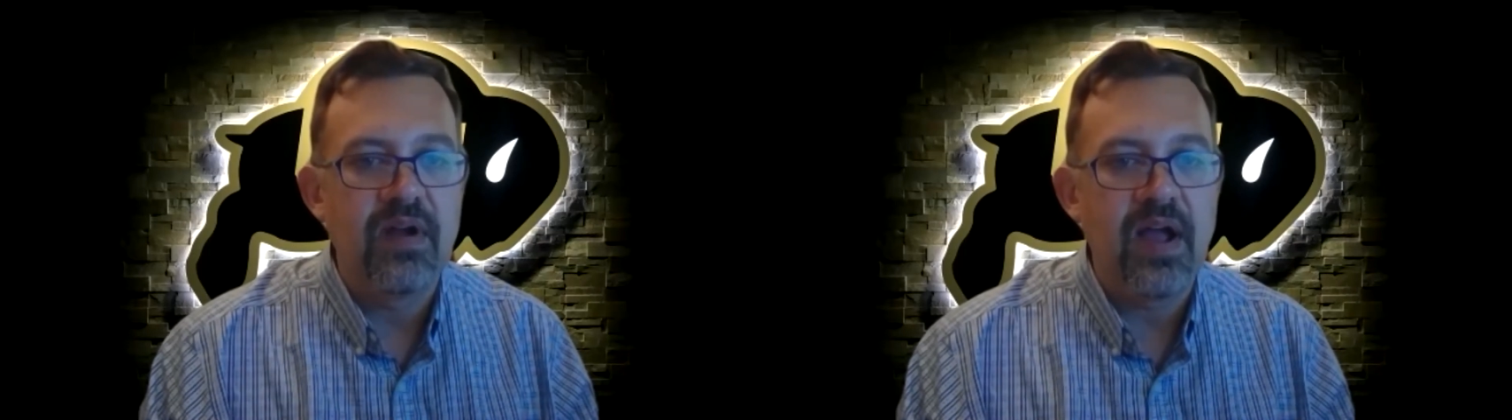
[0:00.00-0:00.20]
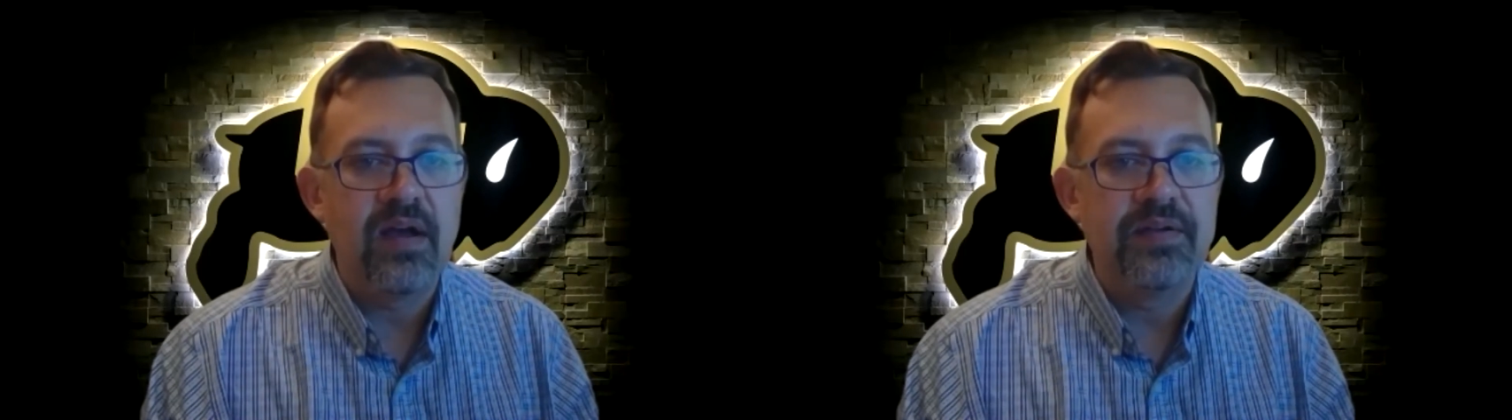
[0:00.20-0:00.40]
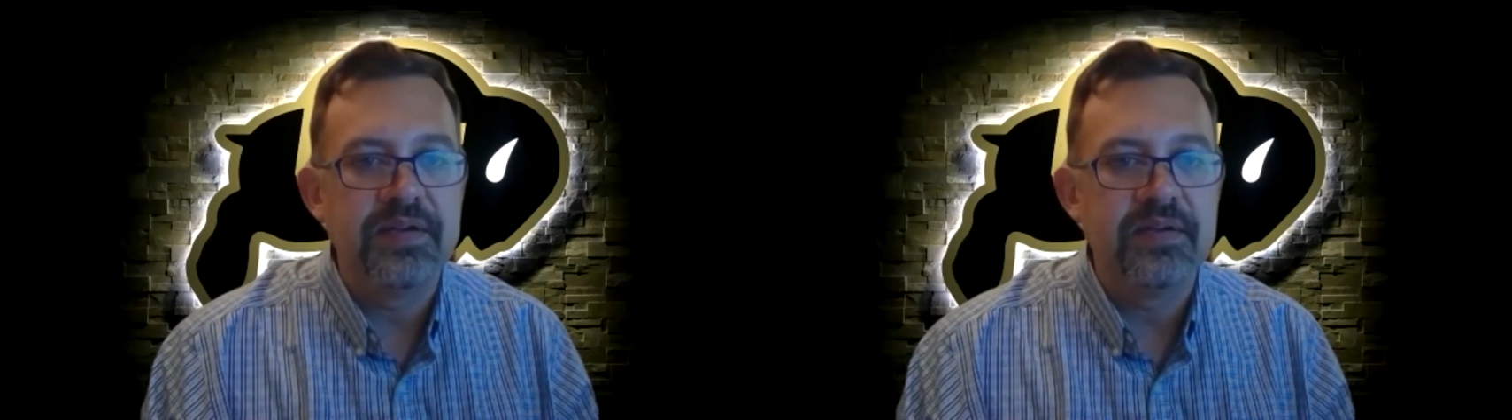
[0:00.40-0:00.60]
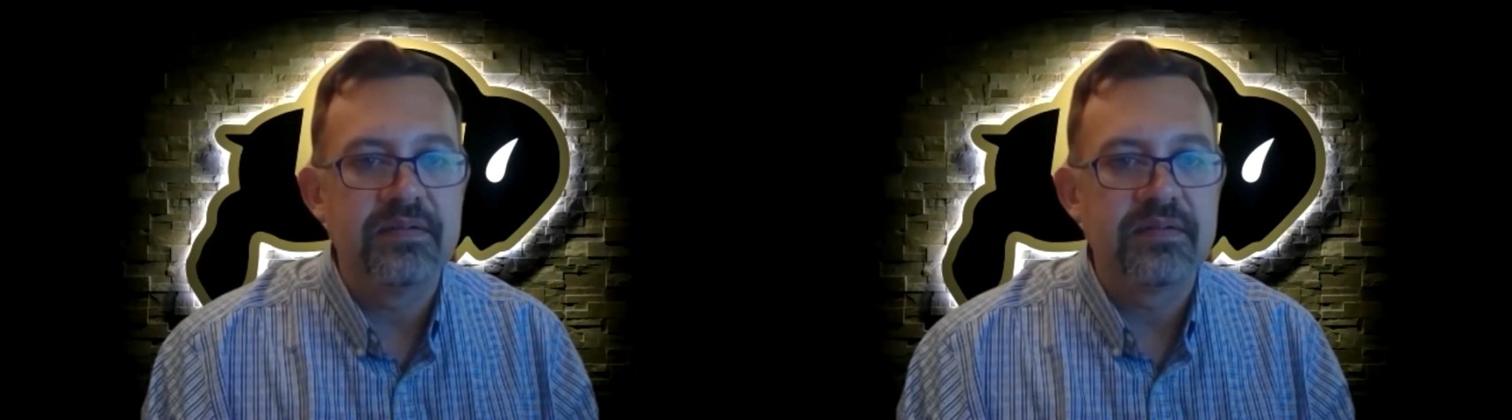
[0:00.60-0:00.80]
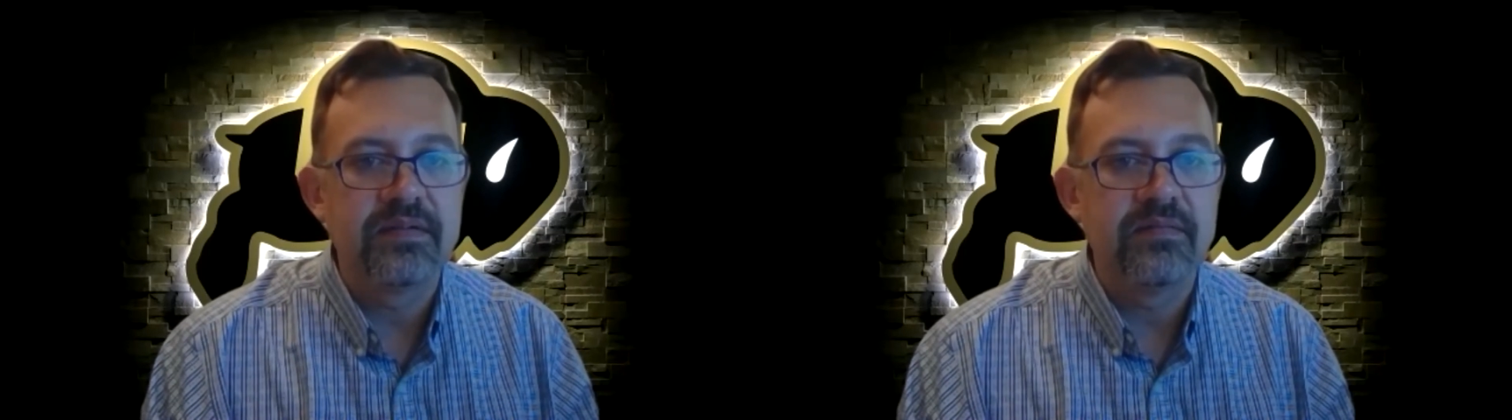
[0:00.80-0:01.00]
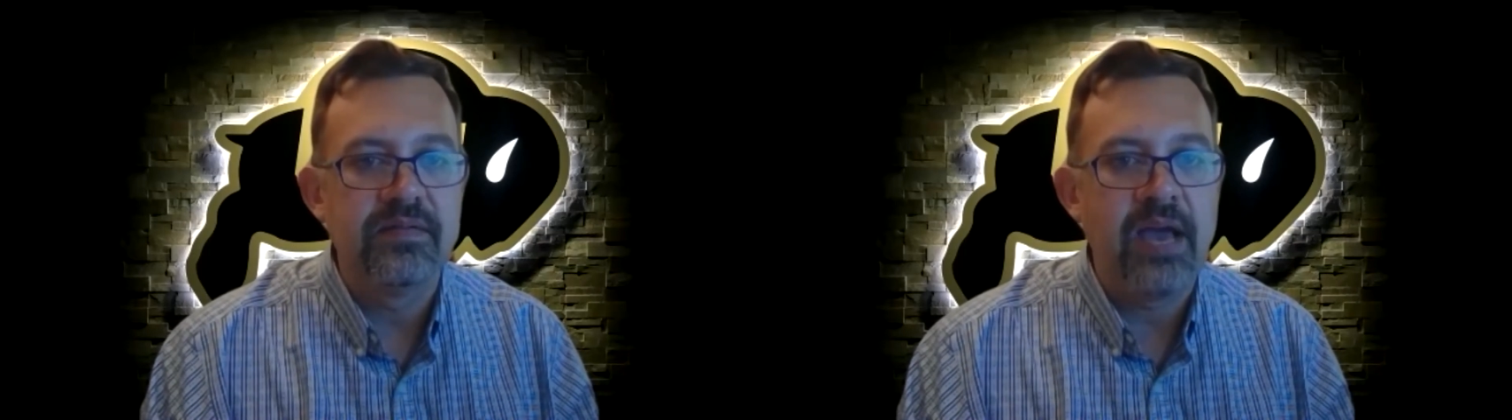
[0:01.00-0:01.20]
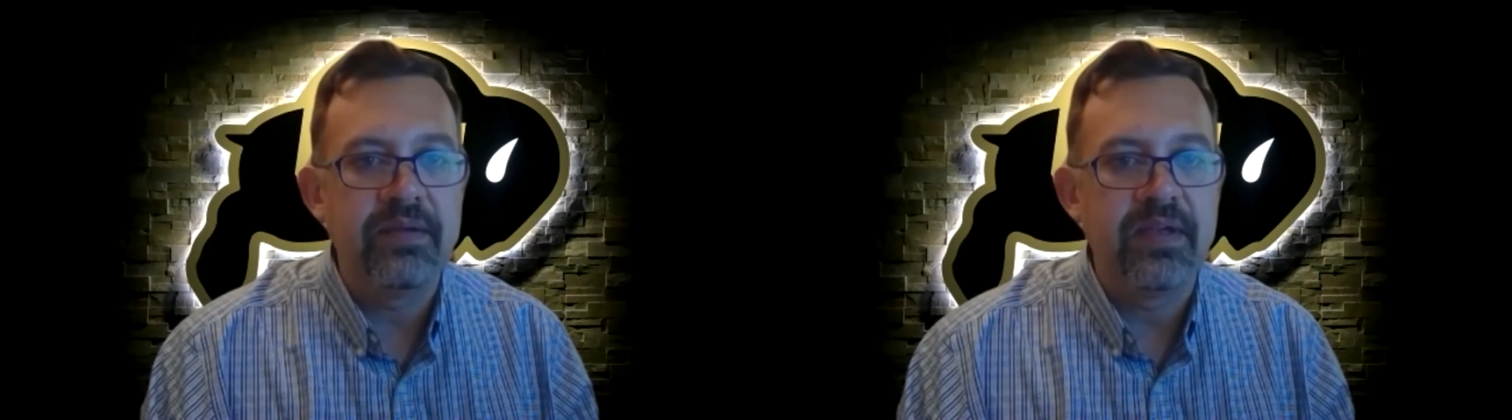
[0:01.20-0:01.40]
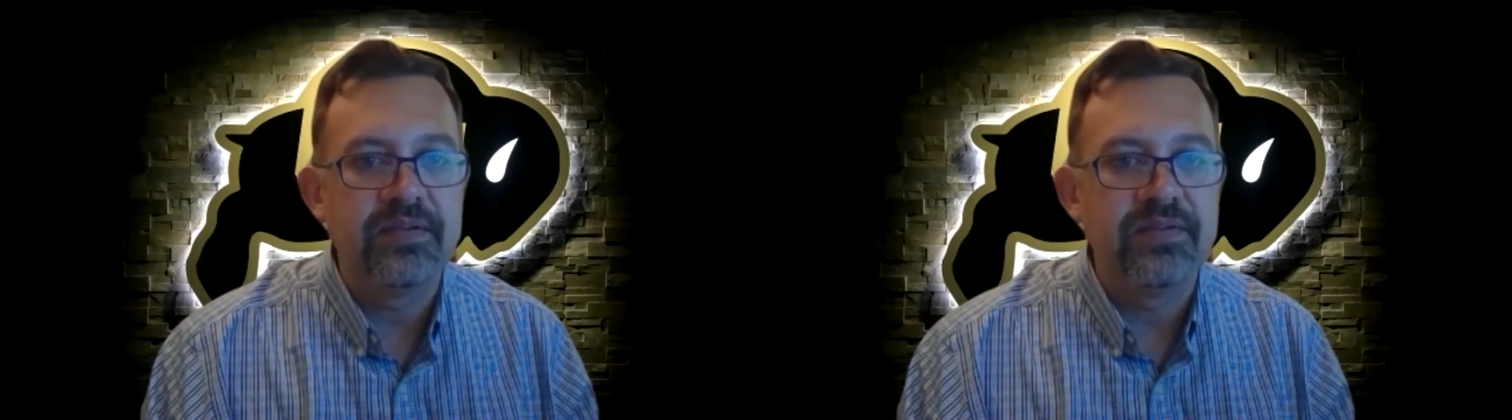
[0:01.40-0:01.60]
how to
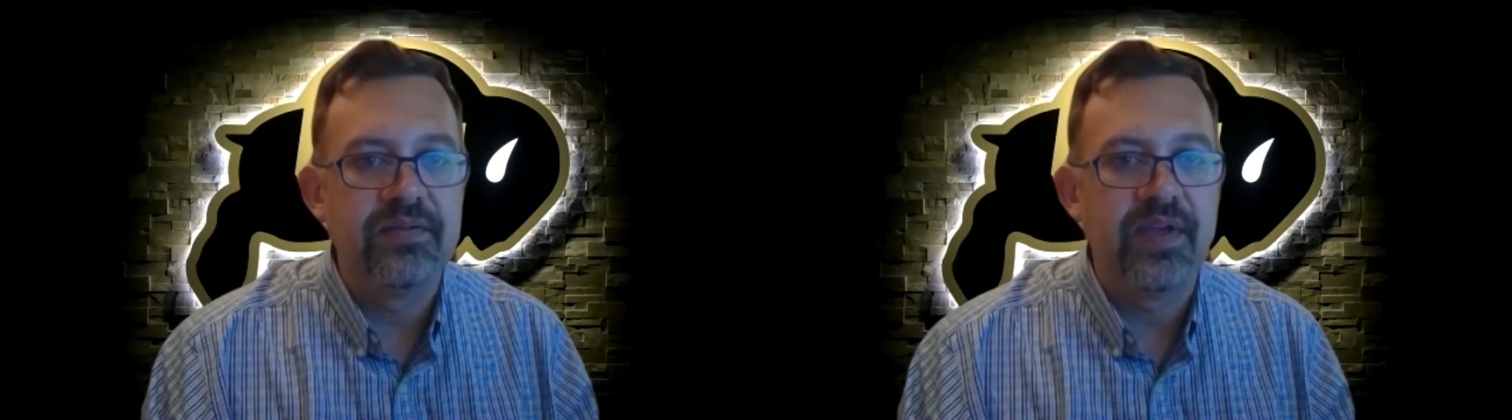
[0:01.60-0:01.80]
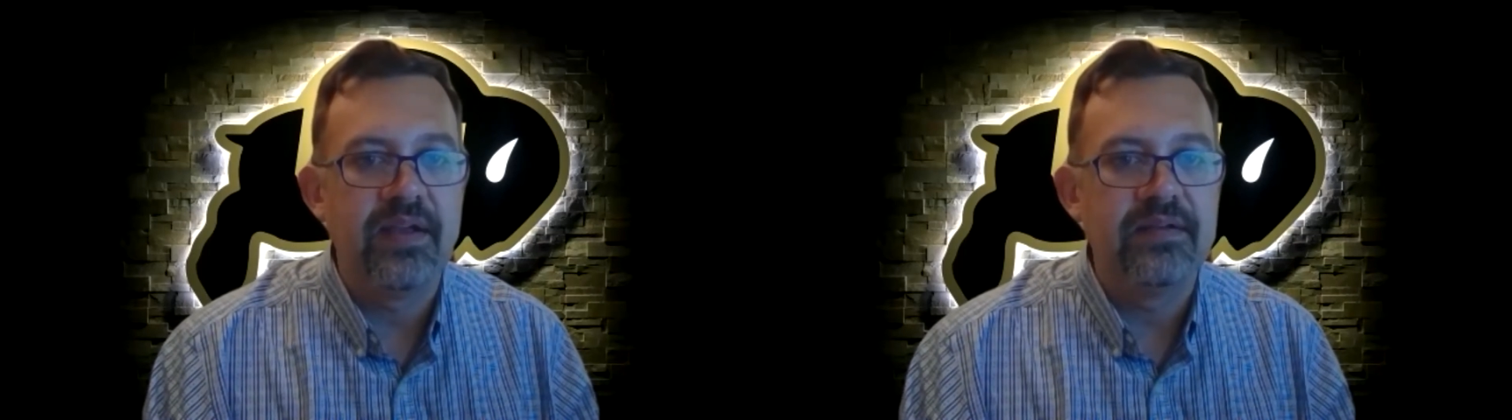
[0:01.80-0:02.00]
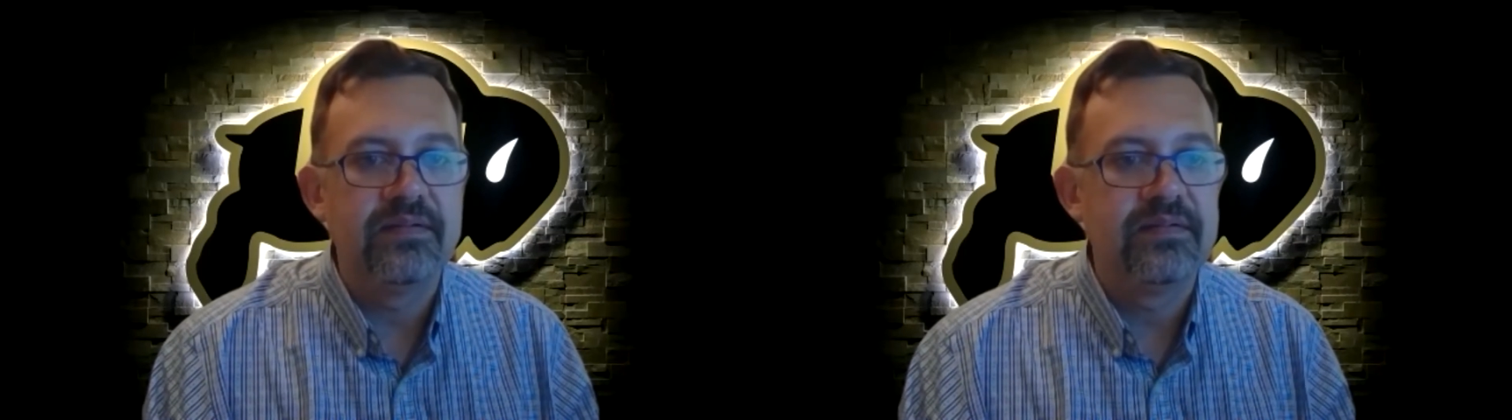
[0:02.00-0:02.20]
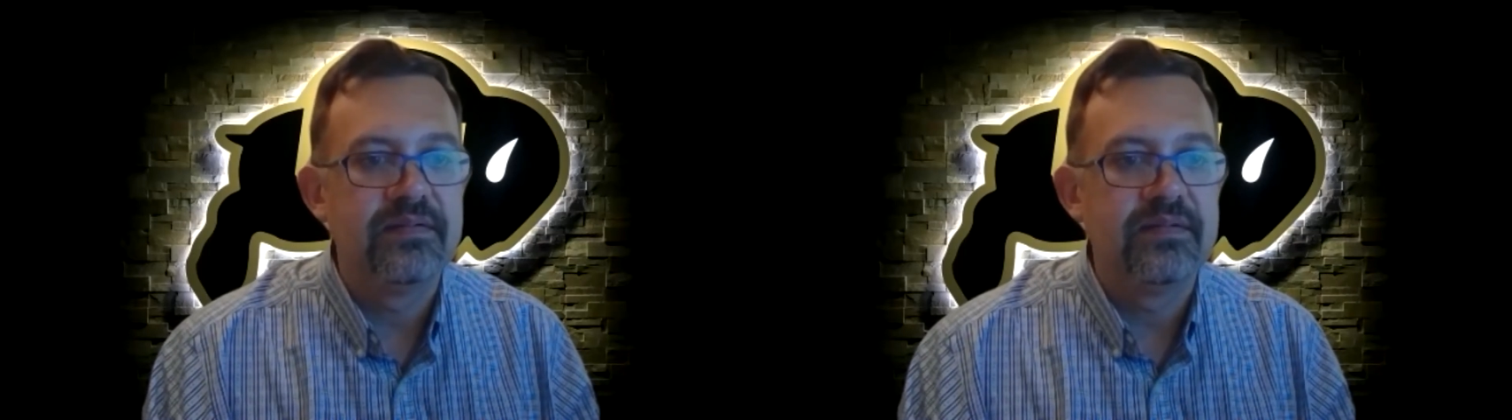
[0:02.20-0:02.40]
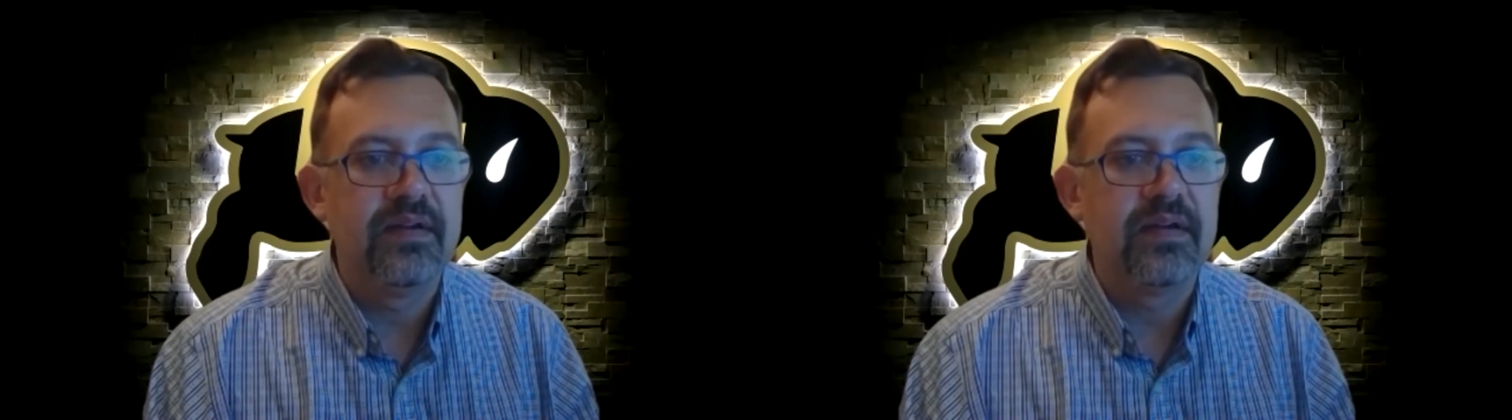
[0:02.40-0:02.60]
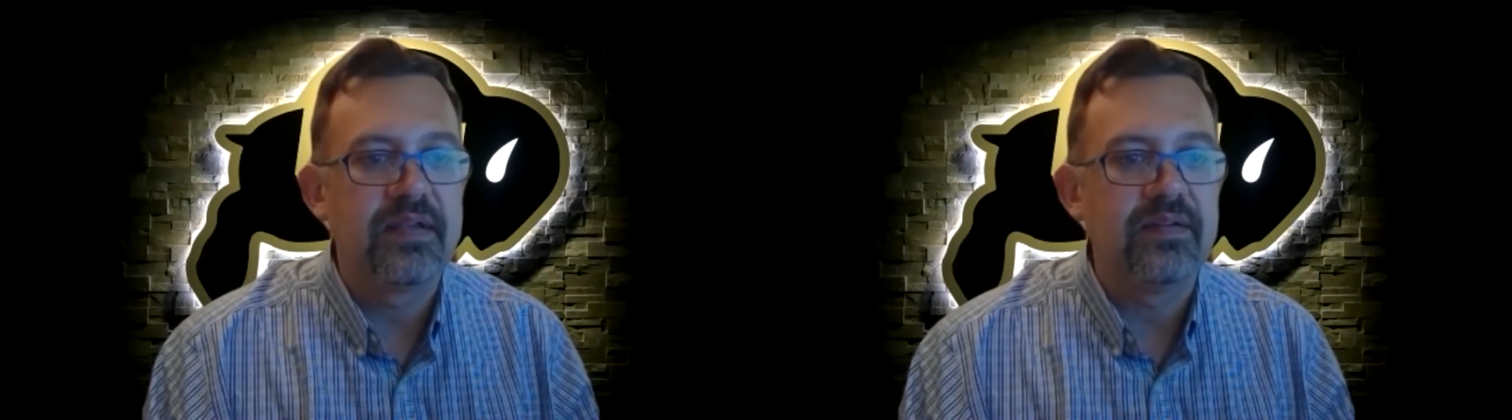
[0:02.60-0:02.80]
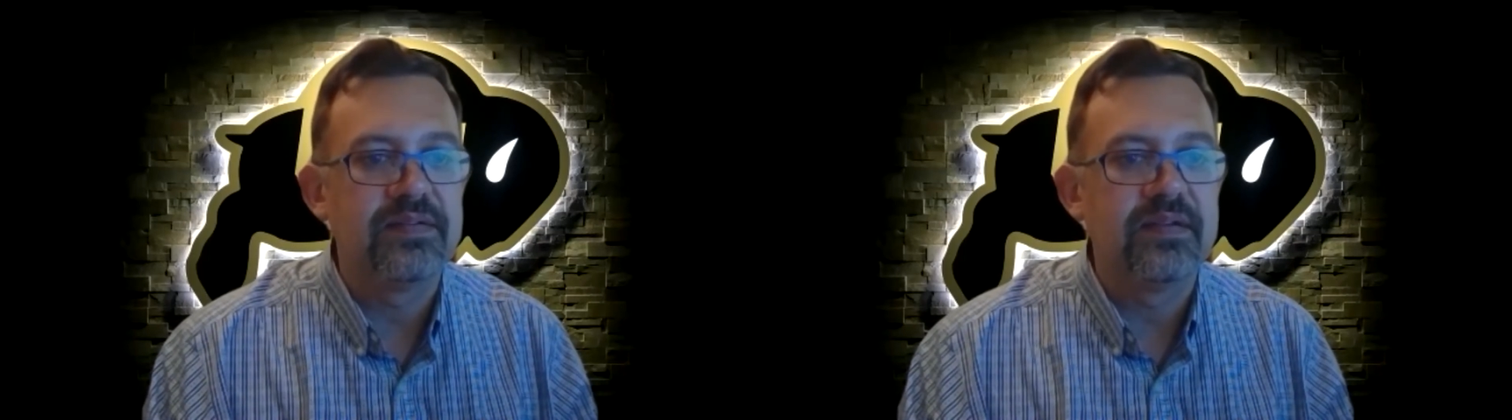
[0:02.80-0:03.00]
navigate to that, Kelsey.